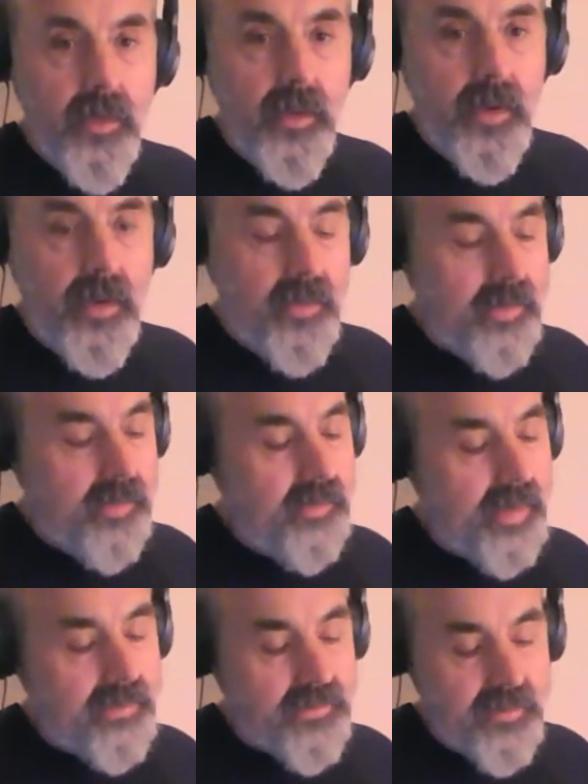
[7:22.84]
And
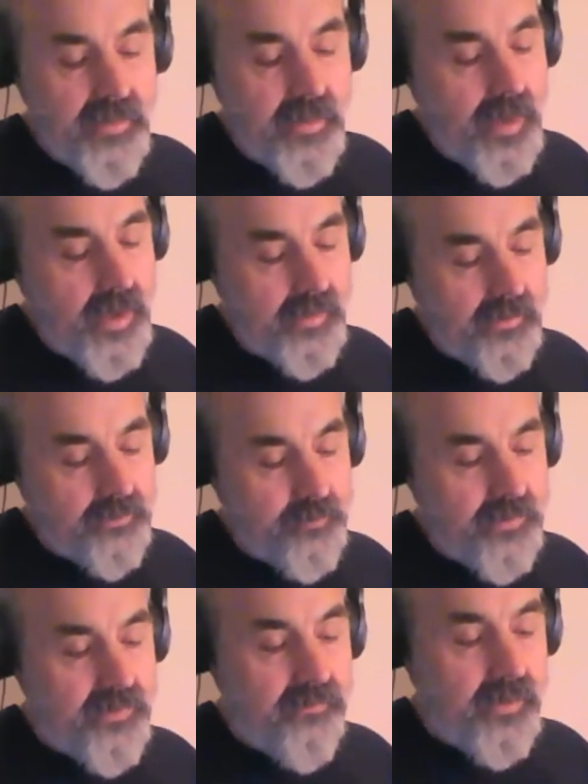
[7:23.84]
that's not
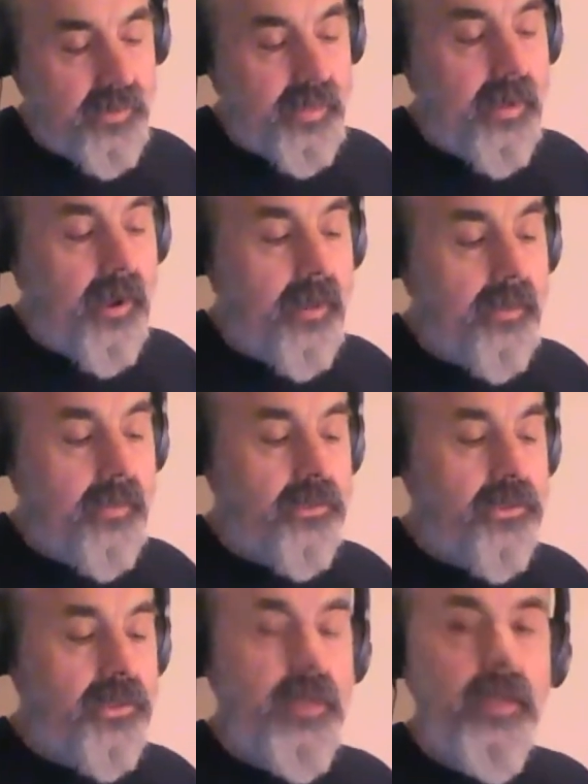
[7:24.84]
specifically on the
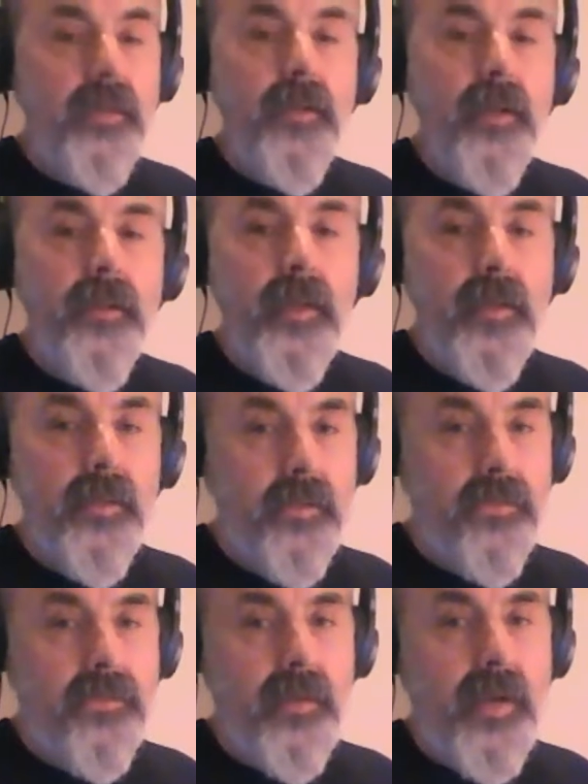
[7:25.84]
sheet.
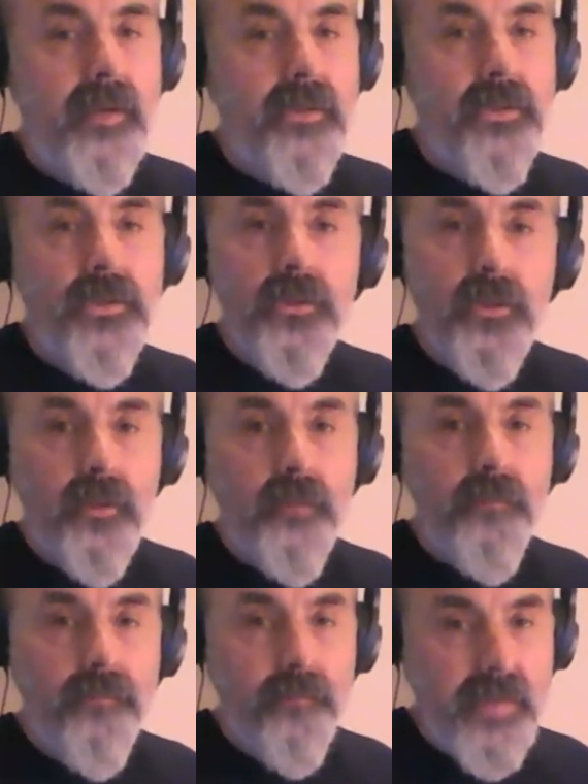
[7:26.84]
I just showed you the
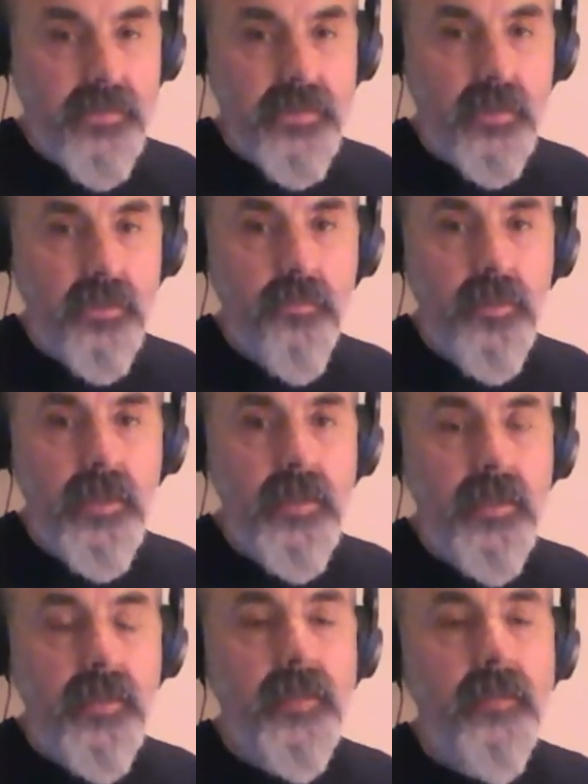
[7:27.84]
basic
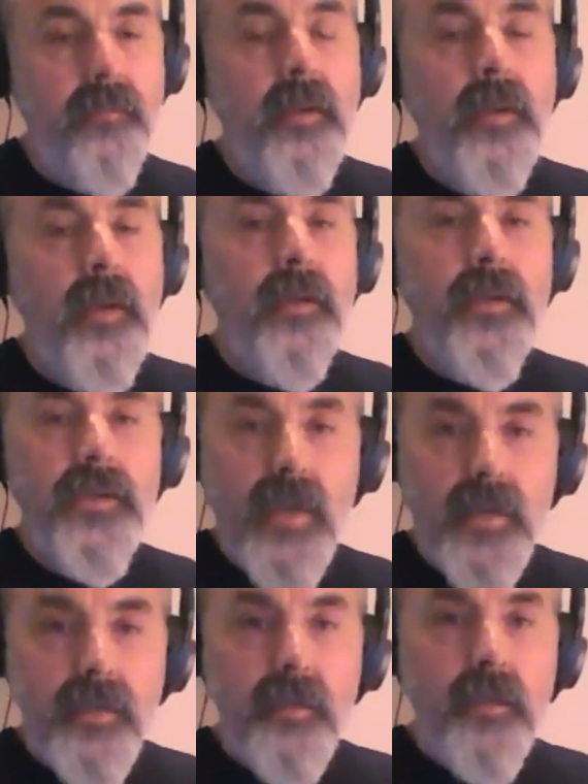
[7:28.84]
3 and
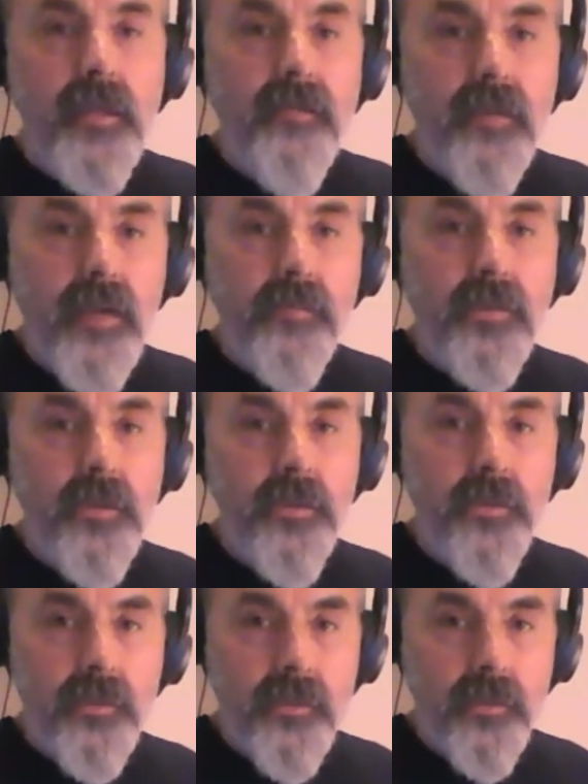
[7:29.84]
decided to leave it up to
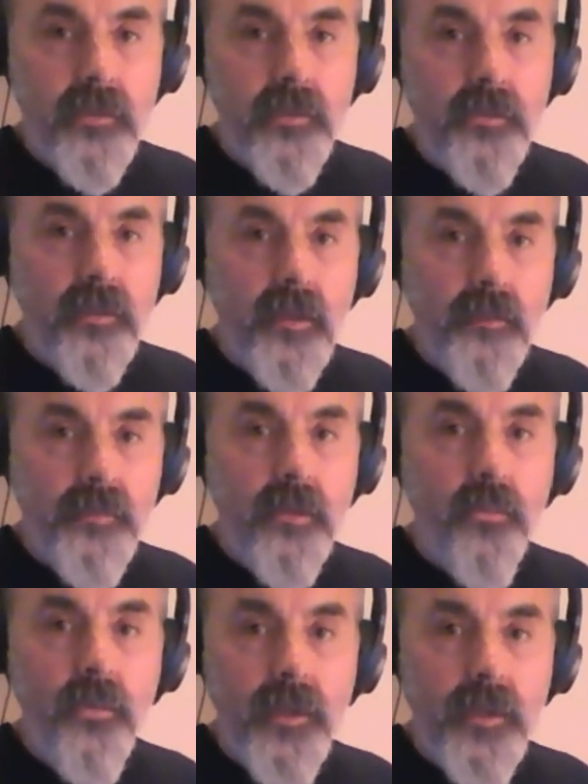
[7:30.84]
you to do a little bit
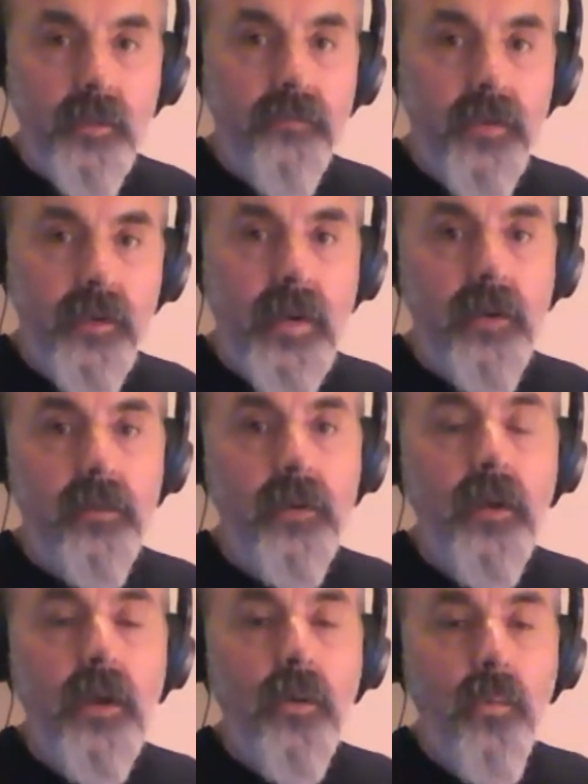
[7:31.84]
of work and figure out
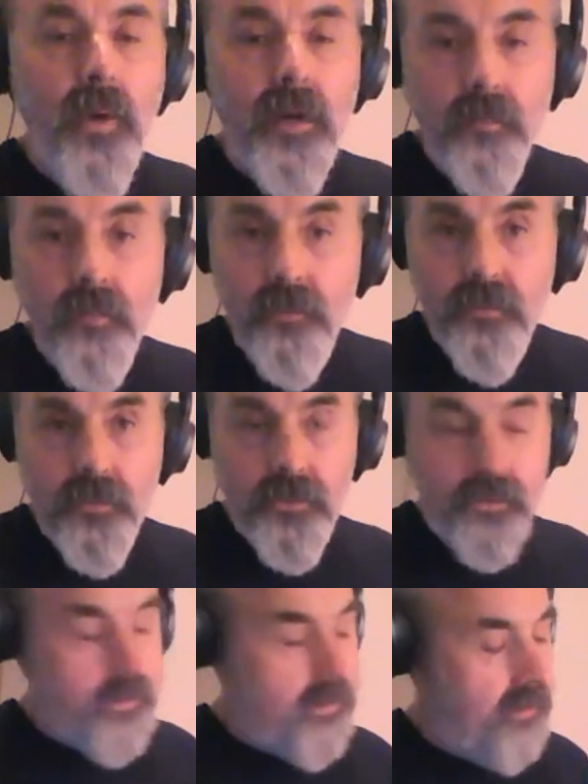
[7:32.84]
where to move
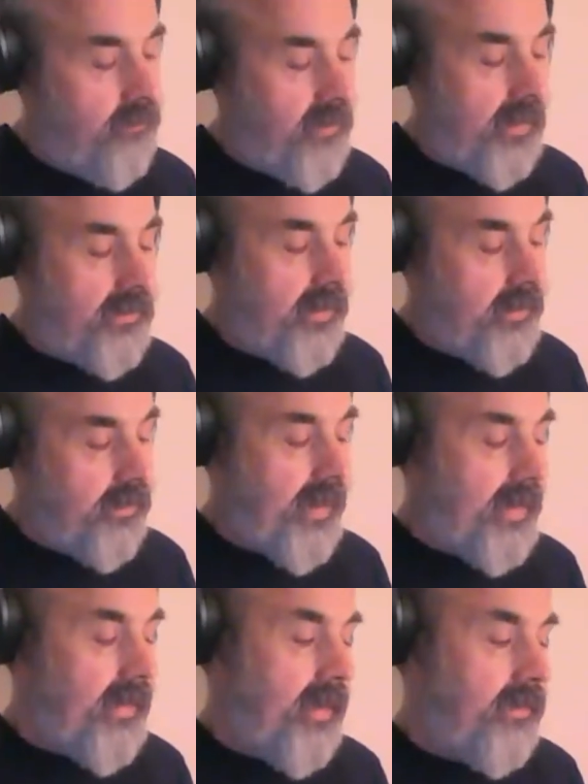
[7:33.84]
those. But I'll tell you
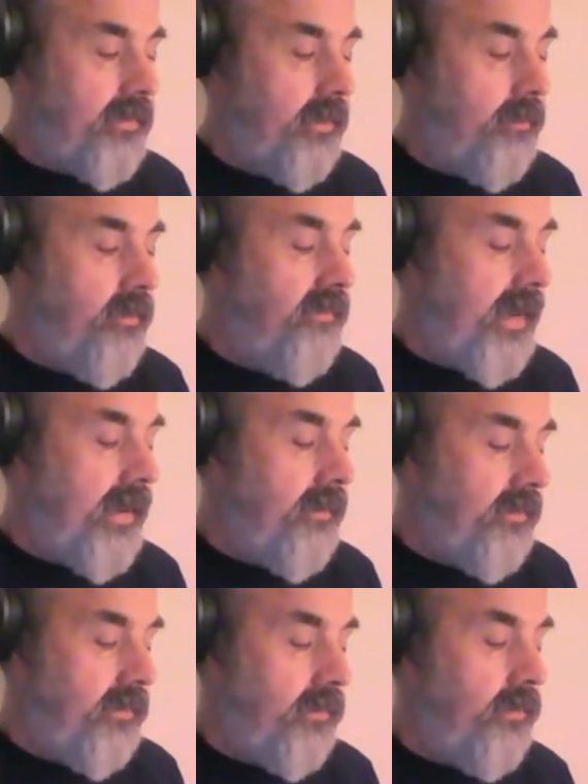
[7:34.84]
right now. So you move
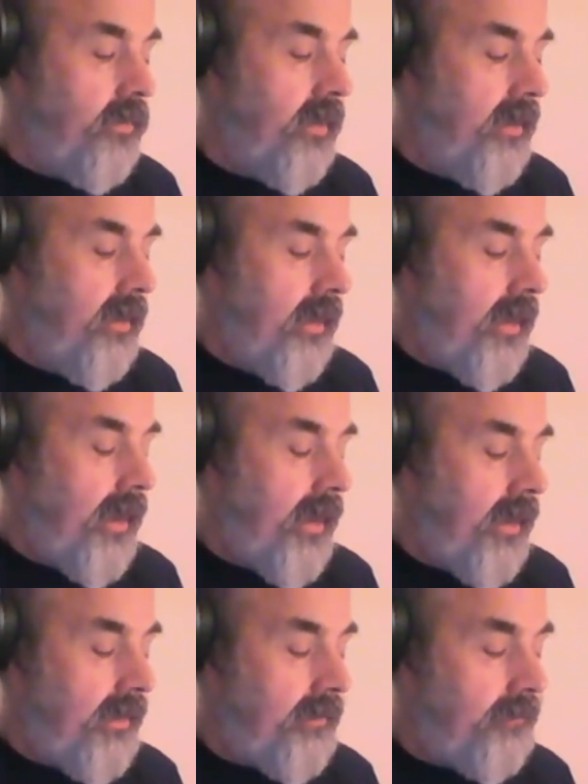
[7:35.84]
down to
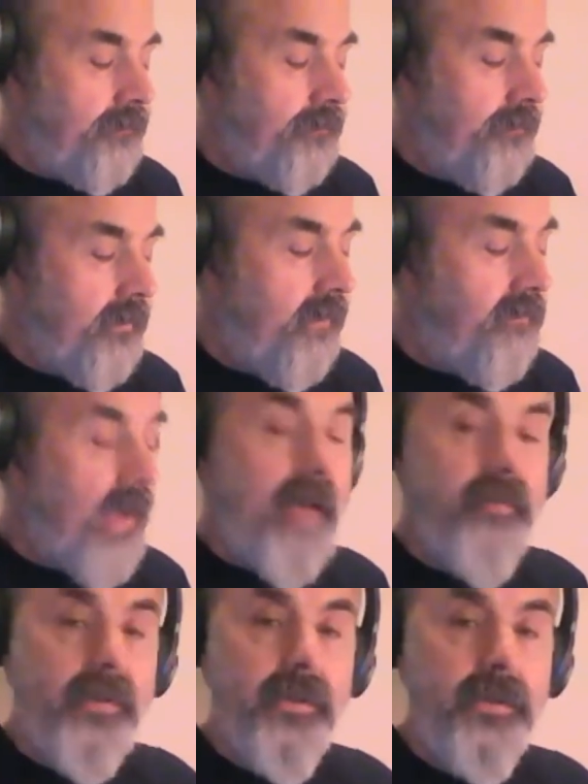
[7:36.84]
5
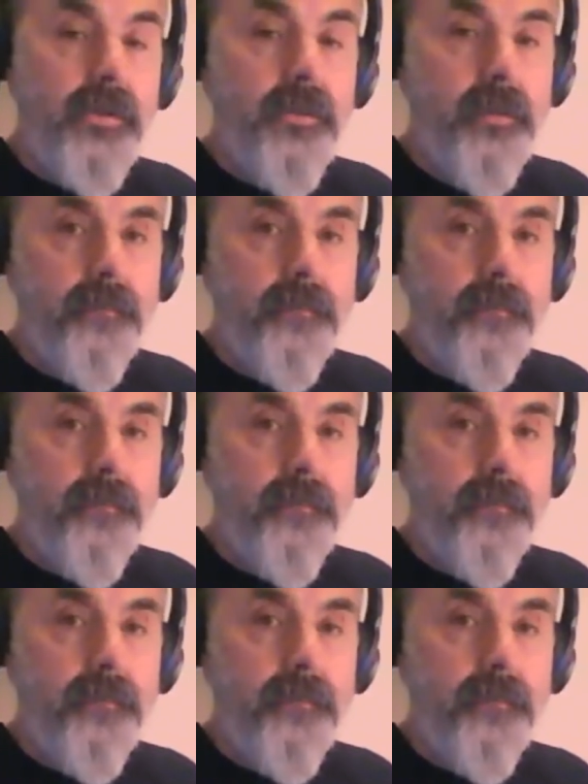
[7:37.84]
and 2,